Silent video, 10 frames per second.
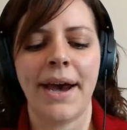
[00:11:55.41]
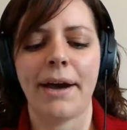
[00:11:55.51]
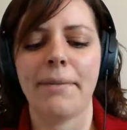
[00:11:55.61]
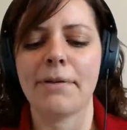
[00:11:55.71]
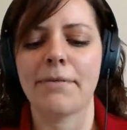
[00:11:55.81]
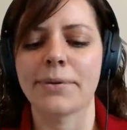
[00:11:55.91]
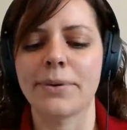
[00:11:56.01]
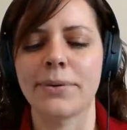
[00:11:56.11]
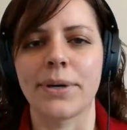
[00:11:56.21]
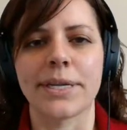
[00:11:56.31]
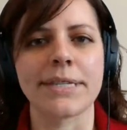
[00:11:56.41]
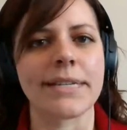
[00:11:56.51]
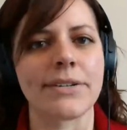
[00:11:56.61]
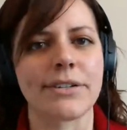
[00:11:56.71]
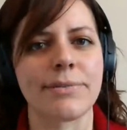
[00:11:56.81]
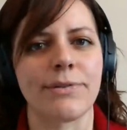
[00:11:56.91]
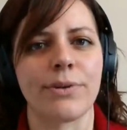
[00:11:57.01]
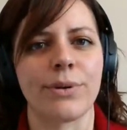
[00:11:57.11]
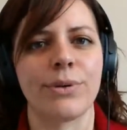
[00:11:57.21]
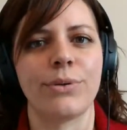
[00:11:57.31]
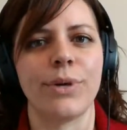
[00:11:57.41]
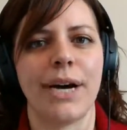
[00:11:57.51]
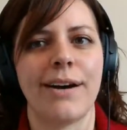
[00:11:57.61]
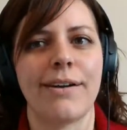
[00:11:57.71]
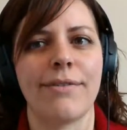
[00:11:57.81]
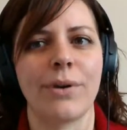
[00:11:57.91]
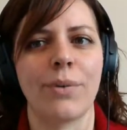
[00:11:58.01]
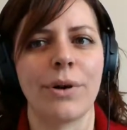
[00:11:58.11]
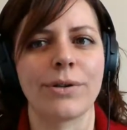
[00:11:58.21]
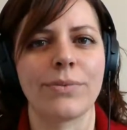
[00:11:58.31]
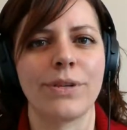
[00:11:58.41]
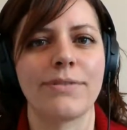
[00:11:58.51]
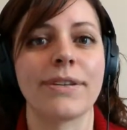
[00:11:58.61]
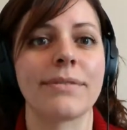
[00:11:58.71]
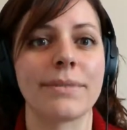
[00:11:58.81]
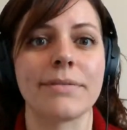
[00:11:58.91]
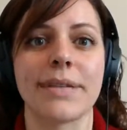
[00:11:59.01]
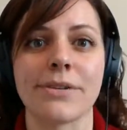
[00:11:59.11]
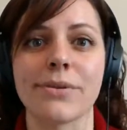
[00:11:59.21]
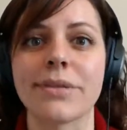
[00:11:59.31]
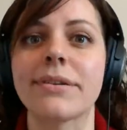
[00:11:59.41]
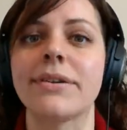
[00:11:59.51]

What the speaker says: I've worked with organizations before who have worked with victims of sexual